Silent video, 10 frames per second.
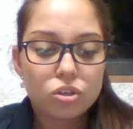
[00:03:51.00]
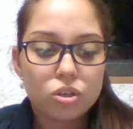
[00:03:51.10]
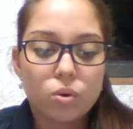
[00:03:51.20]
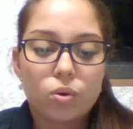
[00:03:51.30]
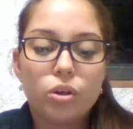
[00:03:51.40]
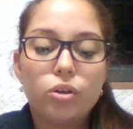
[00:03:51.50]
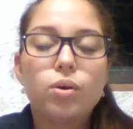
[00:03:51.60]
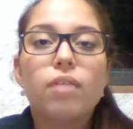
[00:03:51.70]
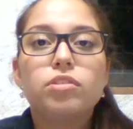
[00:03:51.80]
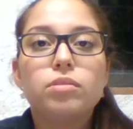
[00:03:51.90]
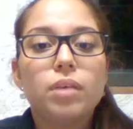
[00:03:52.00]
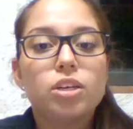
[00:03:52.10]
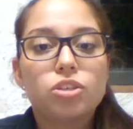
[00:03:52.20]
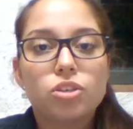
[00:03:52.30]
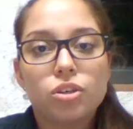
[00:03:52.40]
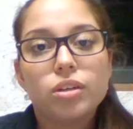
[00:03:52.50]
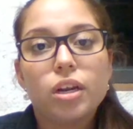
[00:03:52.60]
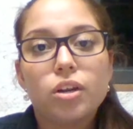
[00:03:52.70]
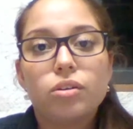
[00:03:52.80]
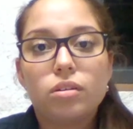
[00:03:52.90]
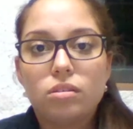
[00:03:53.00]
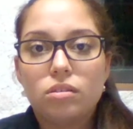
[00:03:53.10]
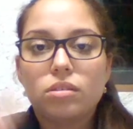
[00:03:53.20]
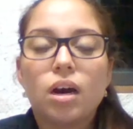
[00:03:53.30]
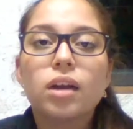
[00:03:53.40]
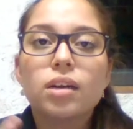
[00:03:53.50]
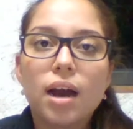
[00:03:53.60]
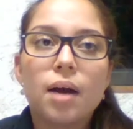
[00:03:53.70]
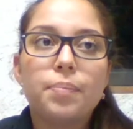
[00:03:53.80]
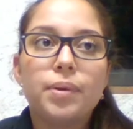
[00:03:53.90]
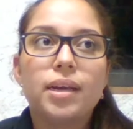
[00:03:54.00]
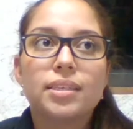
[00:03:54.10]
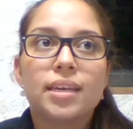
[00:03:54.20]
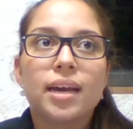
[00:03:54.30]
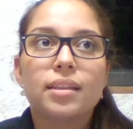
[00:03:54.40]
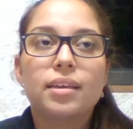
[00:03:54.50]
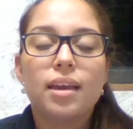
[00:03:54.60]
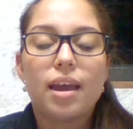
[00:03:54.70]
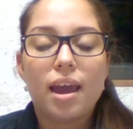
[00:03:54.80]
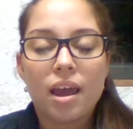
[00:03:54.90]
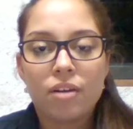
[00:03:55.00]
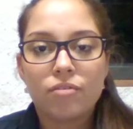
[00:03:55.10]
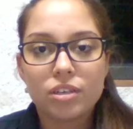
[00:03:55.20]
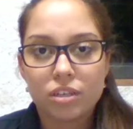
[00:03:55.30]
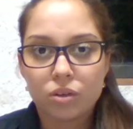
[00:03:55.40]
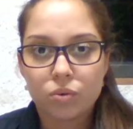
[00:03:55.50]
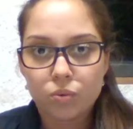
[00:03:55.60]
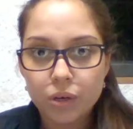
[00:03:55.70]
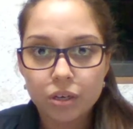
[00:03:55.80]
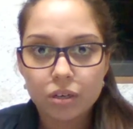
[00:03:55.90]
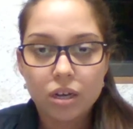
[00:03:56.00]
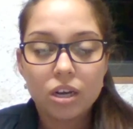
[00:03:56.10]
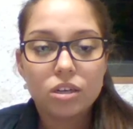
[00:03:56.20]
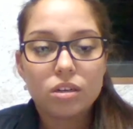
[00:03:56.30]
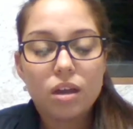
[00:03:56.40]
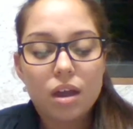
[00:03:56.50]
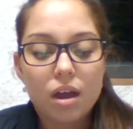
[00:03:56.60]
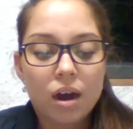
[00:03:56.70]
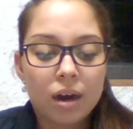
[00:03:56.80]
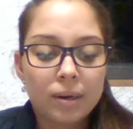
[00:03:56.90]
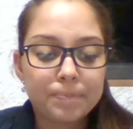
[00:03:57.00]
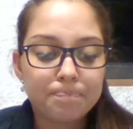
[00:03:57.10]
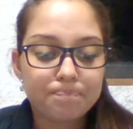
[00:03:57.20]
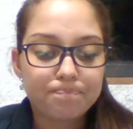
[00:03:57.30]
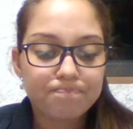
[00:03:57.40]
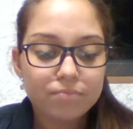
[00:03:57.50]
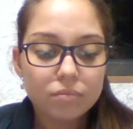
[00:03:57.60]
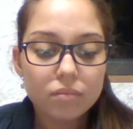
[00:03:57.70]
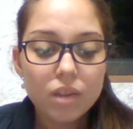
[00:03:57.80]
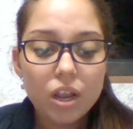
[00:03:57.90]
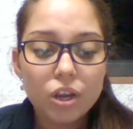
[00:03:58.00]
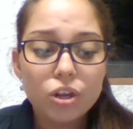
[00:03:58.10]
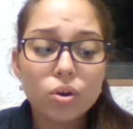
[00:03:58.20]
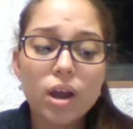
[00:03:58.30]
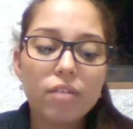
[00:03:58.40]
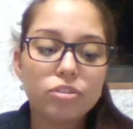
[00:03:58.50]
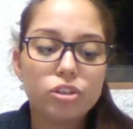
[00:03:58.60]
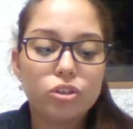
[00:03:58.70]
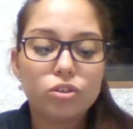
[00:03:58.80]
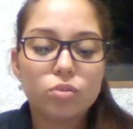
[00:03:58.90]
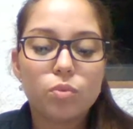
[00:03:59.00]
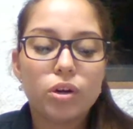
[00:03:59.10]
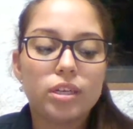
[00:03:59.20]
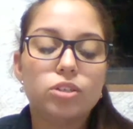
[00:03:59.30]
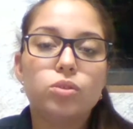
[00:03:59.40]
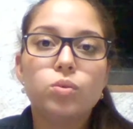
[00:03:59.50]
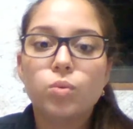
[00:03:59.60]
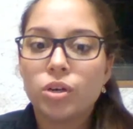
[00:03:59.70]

So you have to make sure that you do not copy exactly every single word. Um, you don't have to use more than two